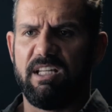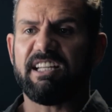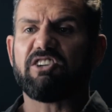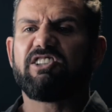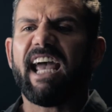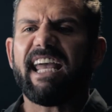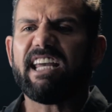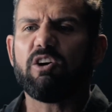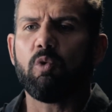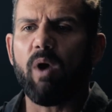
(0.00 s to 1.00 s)
That they're
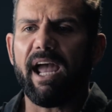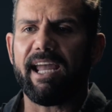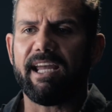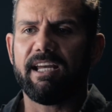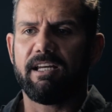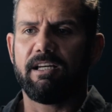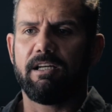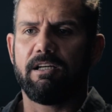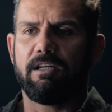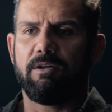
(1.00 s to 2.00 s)
taking away
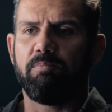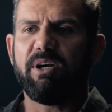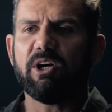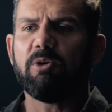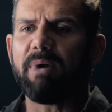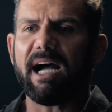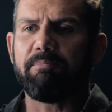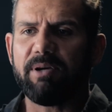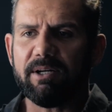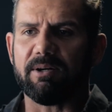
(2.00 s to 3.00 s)
pill by
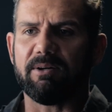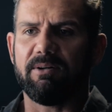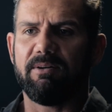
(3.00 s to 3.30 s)
pill.